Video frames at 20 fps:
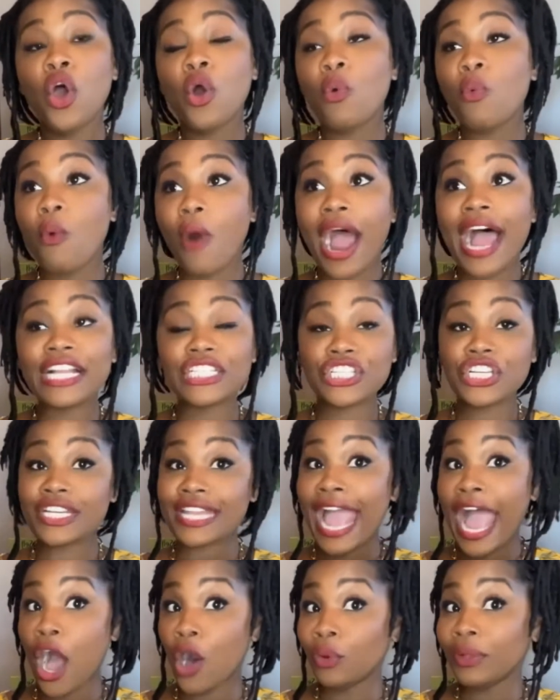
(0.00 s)
Watch,
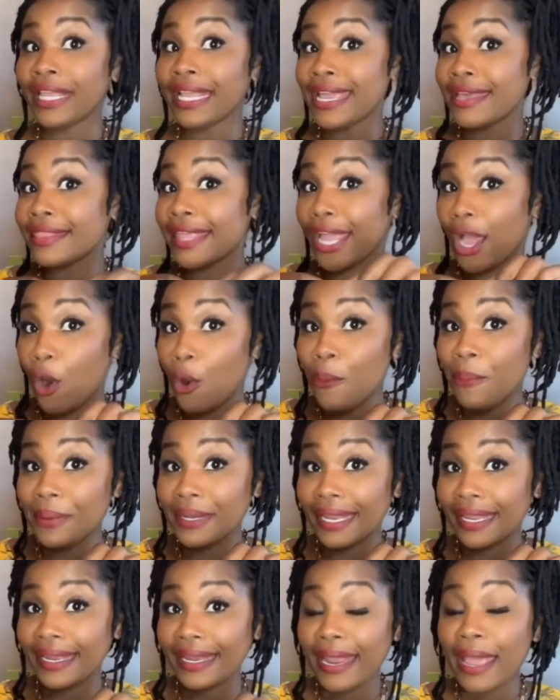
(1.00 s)
not only can they open
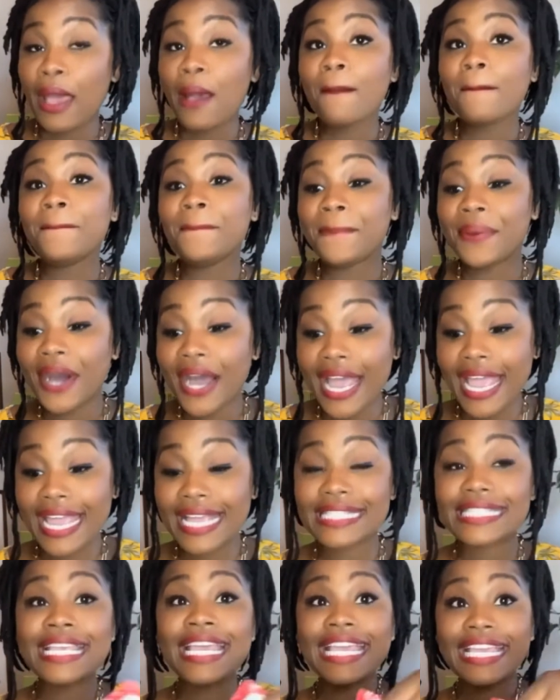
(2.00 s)
it,
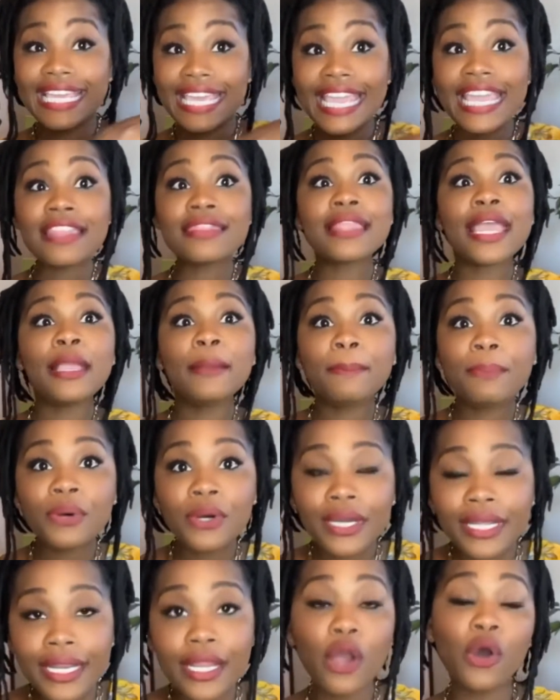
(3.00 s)
but can they
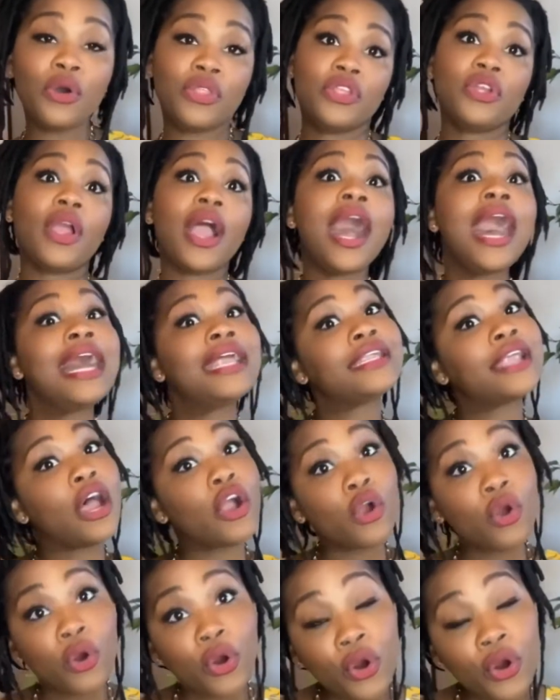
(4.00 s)
put it on their hot
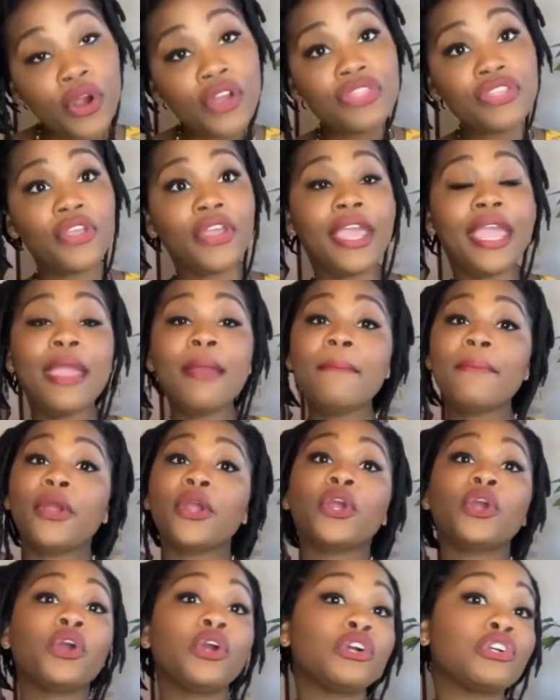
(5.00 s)
dog or on their
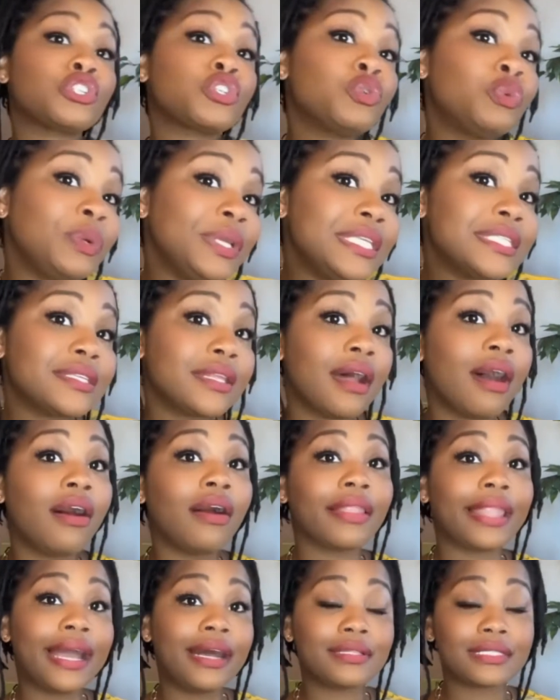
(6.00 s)
hamburger or squeeze it
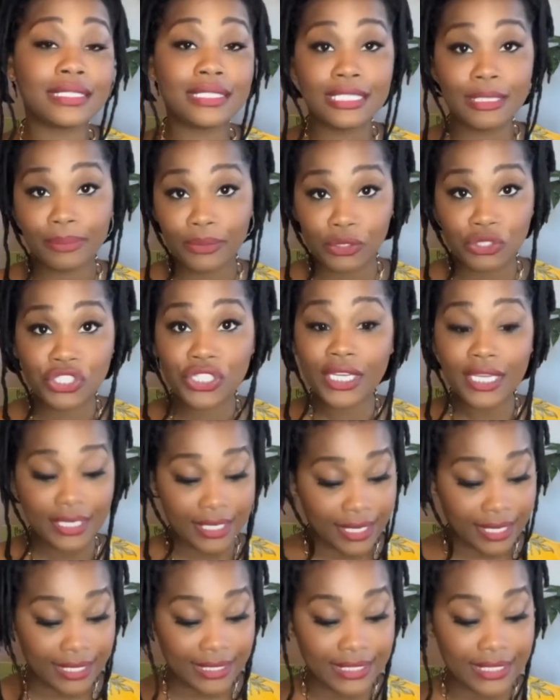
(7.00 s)
all out to dip their chicken
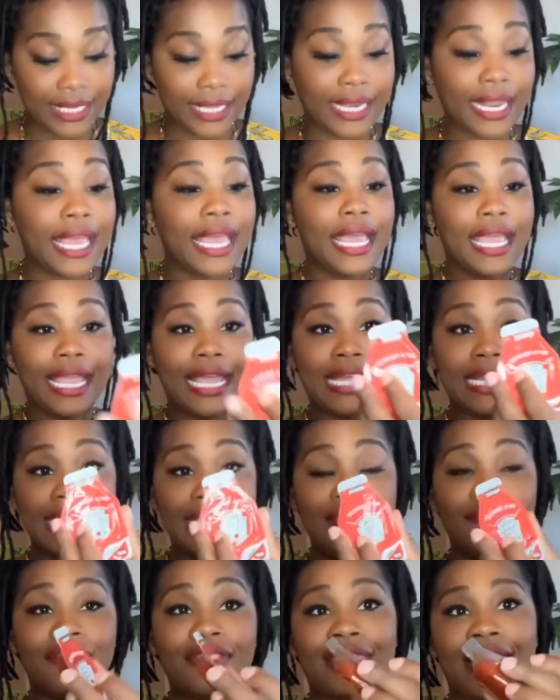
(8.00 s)
nuggets in? And
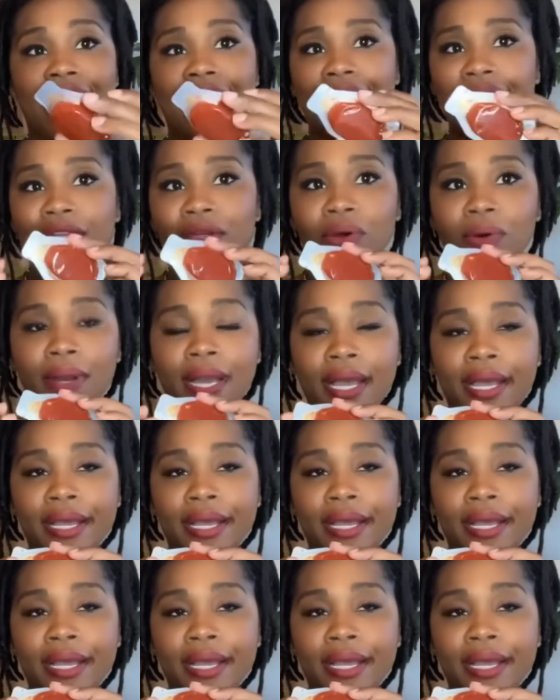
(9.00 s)
even like I know